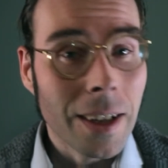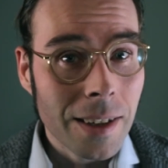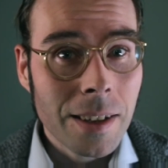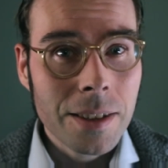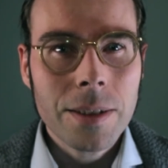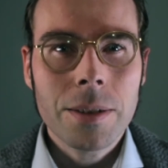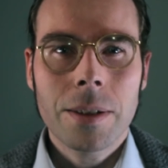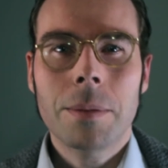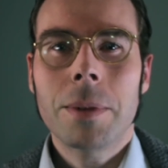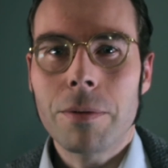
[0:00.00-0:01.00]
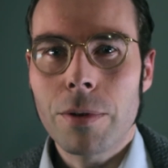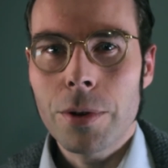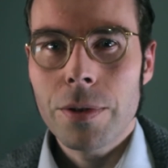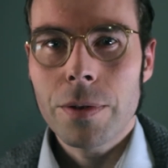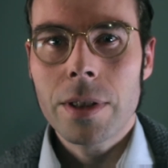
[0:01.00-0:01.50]
and that is the term that
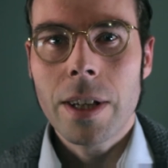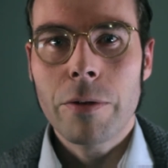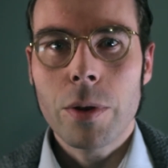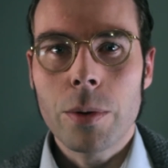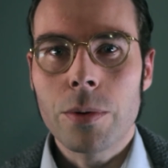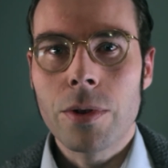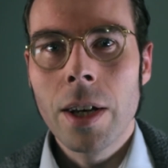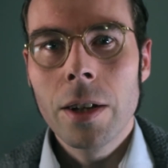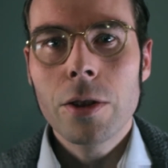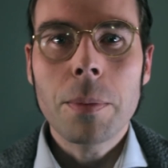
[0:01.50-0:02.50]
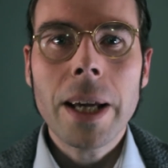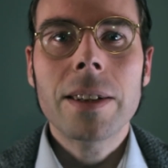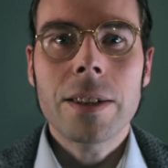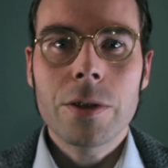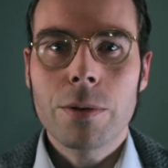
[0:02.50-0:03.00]
philosophers have used to make
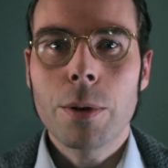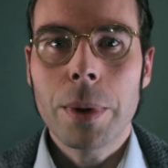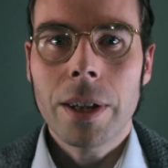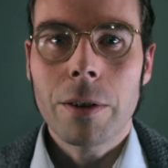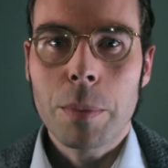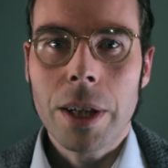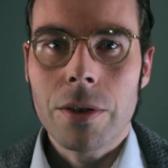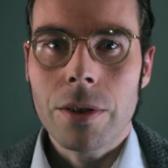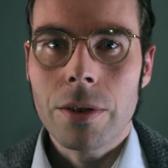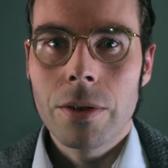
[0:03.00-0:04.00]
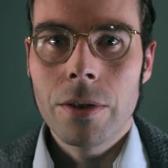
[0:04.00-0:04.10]
this grouping of pictures,